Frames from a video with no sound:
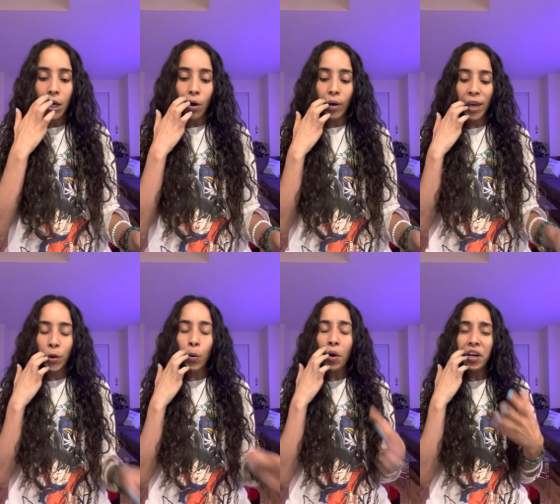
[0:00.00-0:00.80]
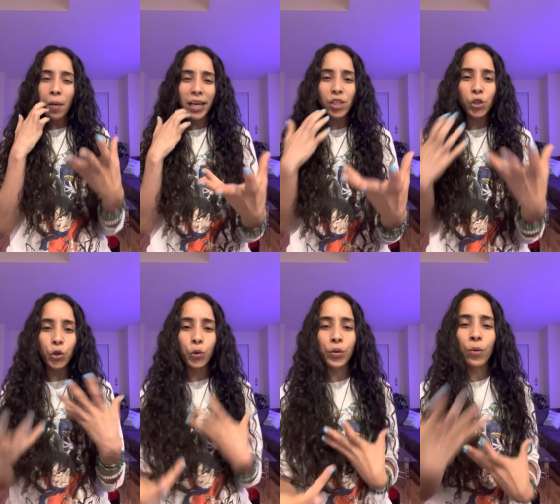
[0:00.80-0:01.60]
Okay, you are coming into
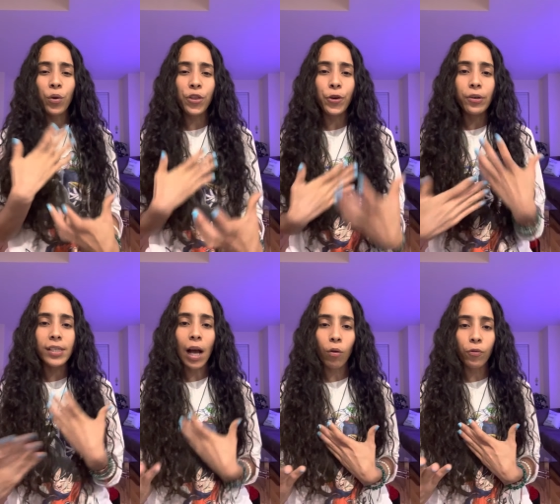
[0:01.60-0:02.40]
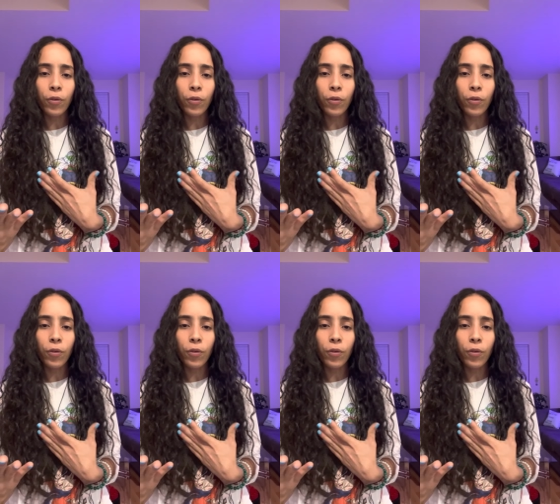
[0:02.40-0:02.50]
union with yourself,